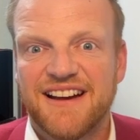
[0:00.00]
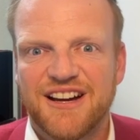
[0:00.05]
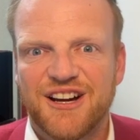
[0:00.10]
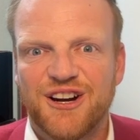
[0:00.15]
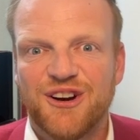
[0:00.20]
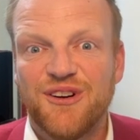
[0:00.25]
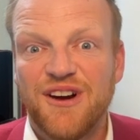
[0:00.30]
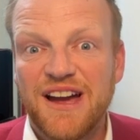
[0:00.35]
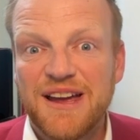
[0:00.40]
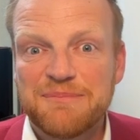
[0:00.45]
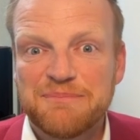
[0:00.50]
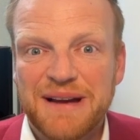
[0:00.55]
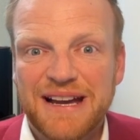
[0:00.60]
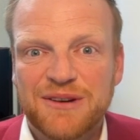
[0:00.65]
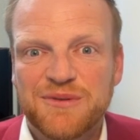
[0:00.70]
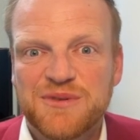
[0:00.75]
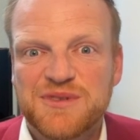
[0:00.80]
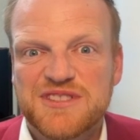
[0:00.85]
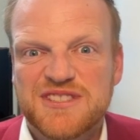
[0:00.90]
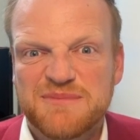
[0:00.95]
All right,
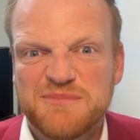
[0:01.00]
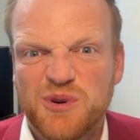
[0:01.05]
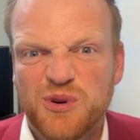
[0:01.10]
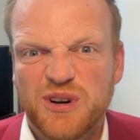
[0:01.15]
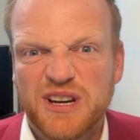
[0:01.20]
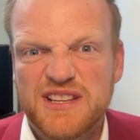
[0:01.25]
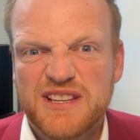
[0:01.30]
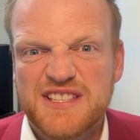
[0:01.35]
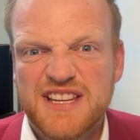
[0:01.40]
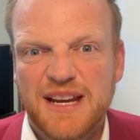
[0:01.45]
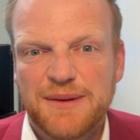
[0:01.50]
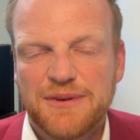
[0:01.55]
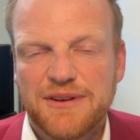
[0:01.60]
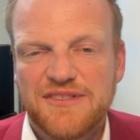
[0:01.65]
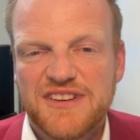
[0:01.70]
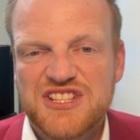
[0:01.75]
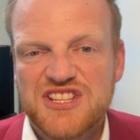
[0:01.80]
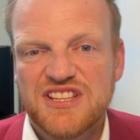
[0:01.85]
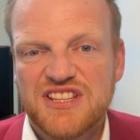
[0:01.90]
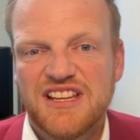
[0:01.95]
back with some more exam
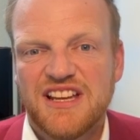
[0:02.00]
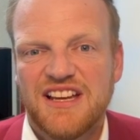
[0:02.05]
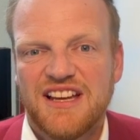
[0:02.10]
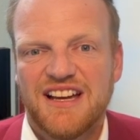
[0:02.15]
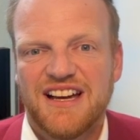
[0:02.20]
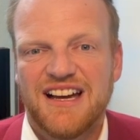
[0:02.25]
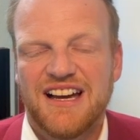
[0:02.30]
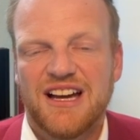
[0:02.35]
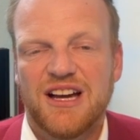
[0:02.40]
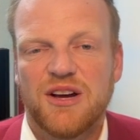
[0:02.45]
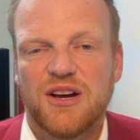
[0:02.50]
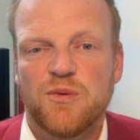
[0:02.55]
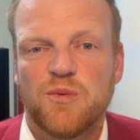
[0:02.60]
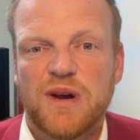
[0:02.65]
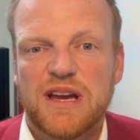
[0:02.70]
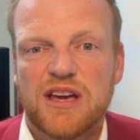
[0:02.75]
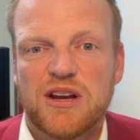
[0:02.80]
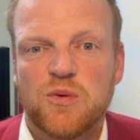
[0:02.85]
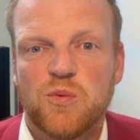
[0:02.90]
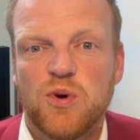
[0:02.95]
revision. We're
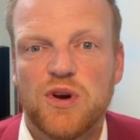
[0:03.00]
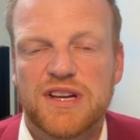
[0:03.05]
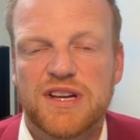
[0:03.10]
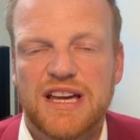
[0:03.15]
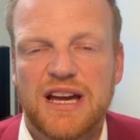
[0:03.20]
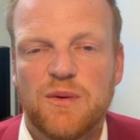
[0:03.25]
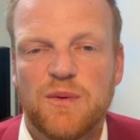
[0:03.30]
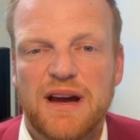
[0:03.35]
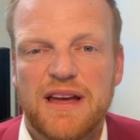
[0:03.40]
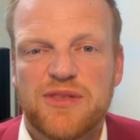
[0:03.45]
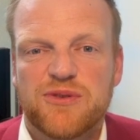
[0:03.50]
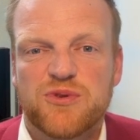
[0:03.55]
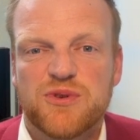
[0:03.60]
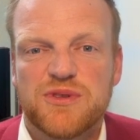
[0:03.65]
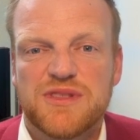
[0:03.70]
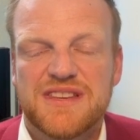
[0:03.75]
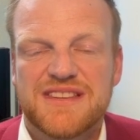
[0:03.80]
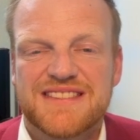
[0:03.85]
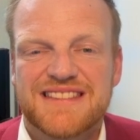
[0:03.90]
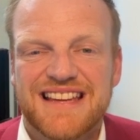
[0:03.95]
going to work our way through
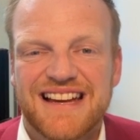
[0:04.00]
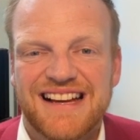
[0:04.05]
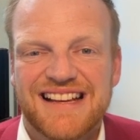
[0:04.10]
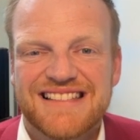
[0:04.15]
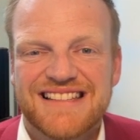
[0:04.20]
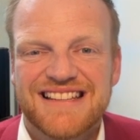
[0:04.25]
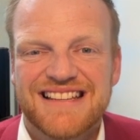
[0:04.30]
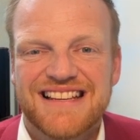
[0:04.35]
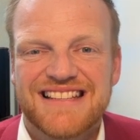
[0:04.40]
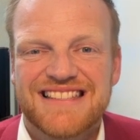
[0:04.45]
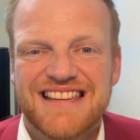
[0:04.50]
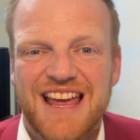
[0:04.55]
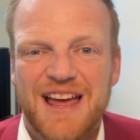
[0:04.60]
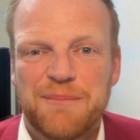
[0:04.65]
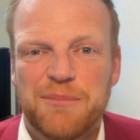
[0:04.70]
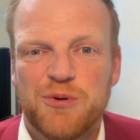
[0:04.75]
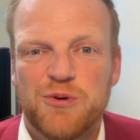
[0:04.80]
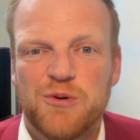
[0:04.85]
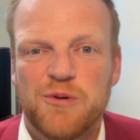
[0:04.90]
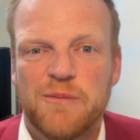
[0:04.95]
the SCSA
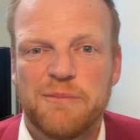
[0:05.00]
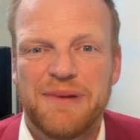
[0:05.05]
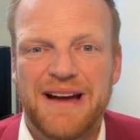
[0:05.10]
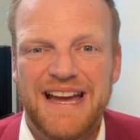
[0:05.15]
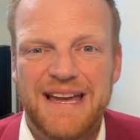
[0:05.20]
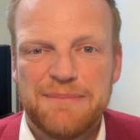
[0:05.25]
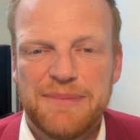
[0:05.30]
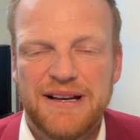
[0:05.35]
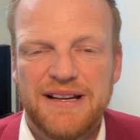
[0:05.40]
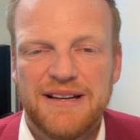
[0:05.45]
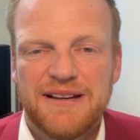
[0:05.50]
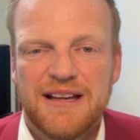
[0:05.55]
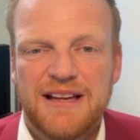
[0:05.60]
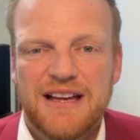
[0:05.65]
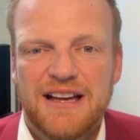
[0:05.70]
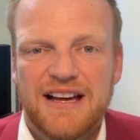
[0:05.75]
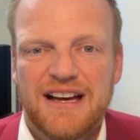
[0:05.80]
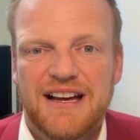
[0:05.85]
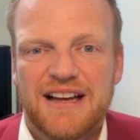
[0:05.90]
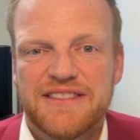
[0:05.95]
sample paper.
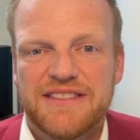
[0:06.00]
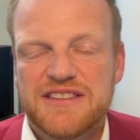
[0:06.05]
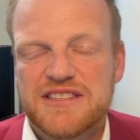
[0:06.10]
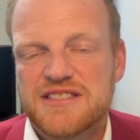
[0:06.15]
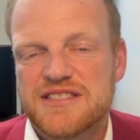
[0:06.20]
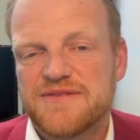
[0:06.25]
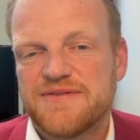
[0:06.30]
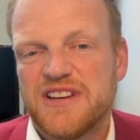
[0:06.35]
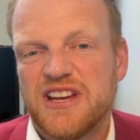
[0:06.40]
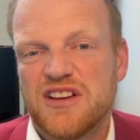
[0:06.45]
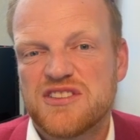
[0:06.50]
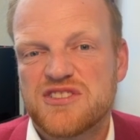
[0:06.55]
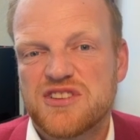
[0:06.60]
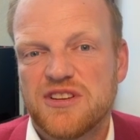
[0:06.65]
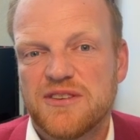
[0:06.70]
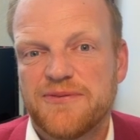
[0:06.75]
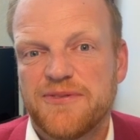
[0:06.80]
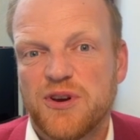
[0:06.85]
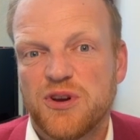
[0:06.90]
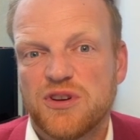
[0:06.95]
This video is going
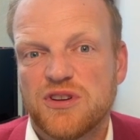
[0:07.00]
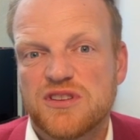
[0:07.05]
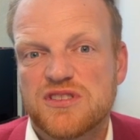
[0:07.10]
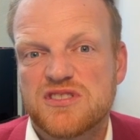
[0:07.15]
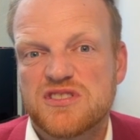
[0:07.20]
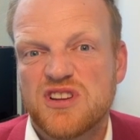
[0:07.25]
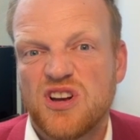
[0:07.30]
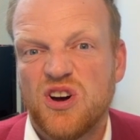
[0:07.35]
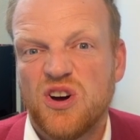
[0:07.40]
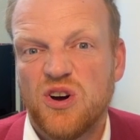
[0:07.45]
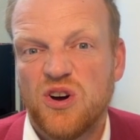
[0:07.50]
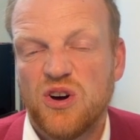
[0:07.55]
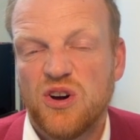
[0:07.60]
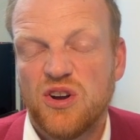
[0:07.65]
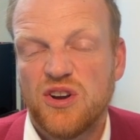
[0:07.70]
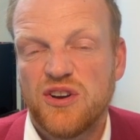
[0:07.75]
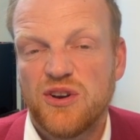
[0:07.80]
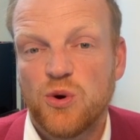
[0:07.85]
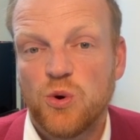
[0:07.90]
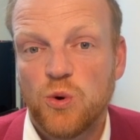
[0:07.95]
to focus
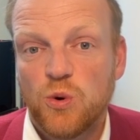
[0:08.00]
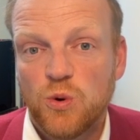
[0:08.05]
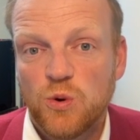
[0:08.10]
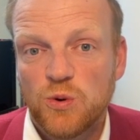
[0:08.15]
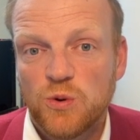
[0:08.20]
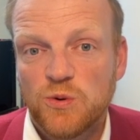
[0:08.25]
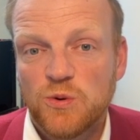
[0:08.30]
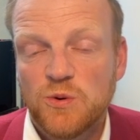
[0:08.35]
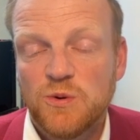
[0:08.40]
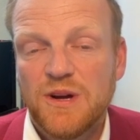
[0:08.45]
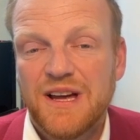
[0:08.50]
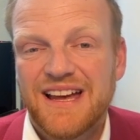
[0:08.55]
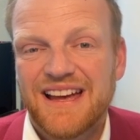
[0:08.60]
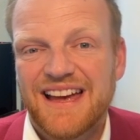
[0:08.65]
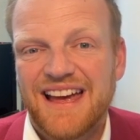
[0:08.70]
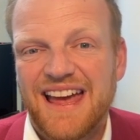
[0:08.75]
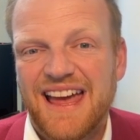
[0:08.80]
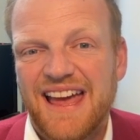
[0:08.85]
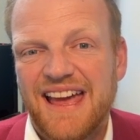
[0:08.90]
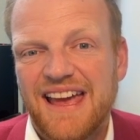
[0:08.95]
on oral,
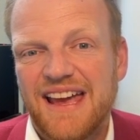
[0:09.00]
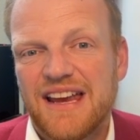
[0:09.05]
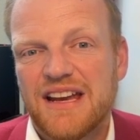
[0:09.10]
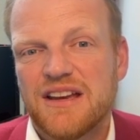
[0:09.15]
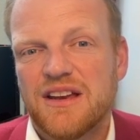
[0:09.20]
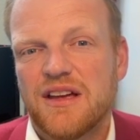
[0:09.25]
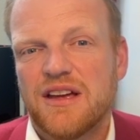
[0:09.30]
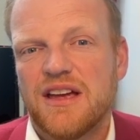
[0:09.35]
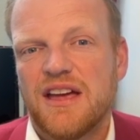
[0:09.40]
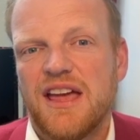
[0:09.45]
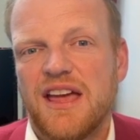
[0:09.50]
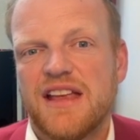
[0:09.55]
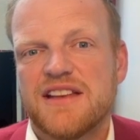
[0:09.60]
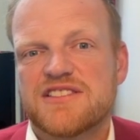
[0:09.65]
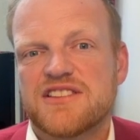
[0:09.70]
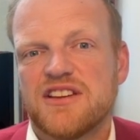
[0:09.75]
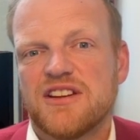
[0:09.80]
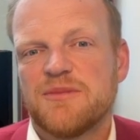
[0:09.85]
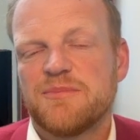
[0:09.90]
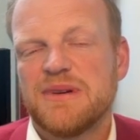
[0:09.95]
and it's
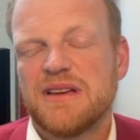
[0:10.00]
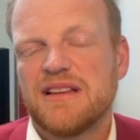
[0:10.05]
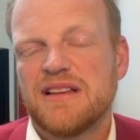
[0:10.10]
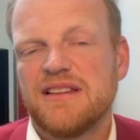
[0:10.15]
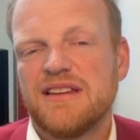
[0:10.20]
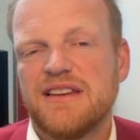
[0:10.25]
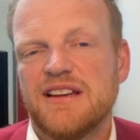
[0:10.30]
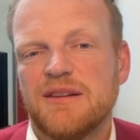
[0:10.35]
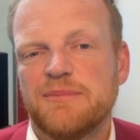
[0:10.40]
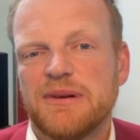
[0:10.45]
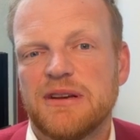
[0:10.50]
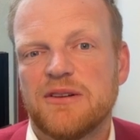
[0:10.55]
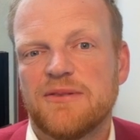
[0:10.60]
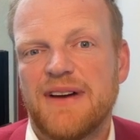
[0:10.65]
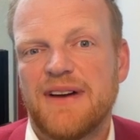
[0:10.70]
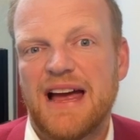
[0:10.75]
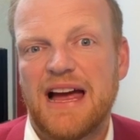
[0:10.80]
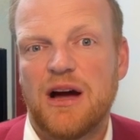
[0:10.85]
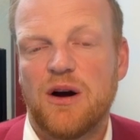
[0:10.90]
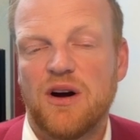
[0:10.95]
going to be a little bit of
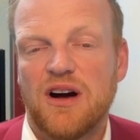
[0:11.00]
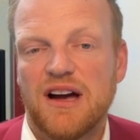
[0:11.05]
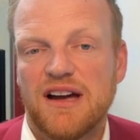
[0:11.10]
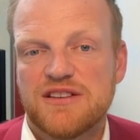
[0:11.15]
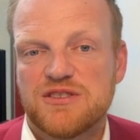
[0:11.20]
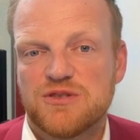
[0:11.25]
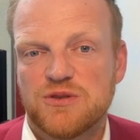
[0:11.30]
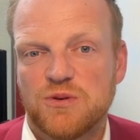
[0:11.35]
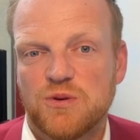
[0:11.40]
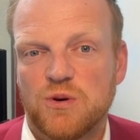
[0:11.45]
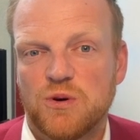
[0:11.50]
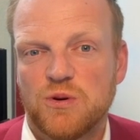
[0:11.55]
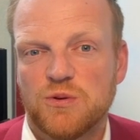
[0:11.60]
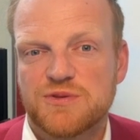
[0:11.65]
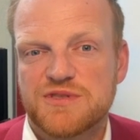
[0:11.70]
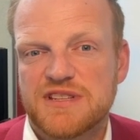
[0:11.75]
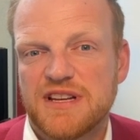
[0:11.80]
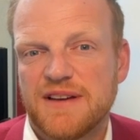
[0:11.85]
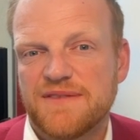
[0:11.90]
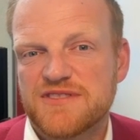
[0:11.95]
how I do oral
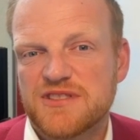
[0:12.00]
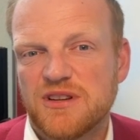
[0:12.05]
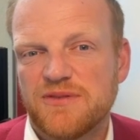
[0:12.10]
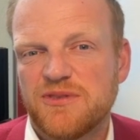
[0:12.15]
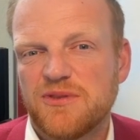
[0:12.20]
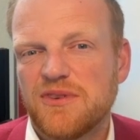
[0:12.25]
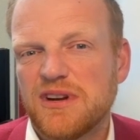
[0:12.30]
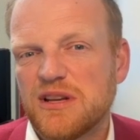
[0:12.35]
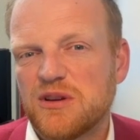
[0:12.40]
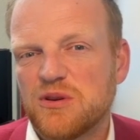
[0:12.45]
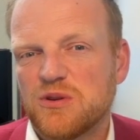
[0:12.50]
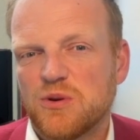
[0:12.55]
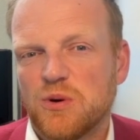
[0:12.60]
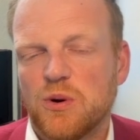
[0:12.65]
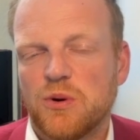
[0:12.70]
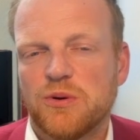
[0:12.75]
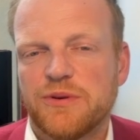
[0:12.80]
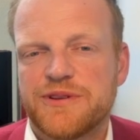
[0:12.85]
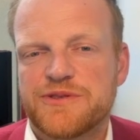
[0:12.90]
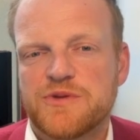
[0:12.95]
stuff. So if you're really good at
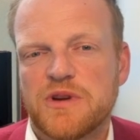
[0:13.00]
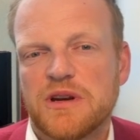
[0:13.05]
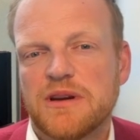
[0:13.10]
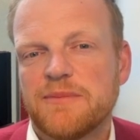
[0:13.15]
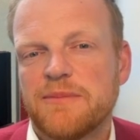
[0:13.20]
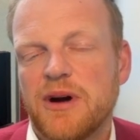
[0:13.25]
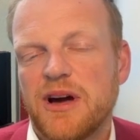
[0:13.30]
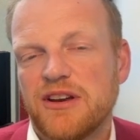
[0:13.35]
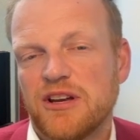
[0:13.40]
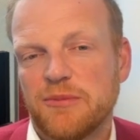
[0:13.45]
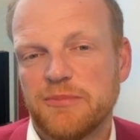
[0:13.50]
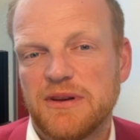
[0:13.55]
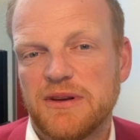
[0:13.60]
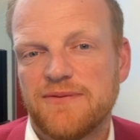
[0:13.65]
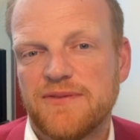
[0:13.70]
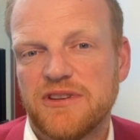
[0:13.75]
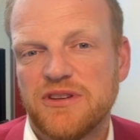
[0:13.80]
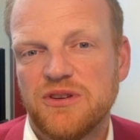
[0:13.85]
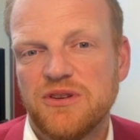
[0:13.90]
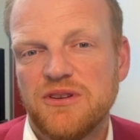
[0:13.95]
oral, this one might not be
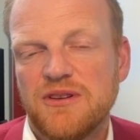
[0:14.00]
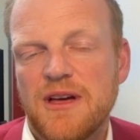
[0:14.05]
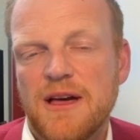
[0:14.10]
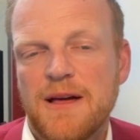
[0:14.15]
for you,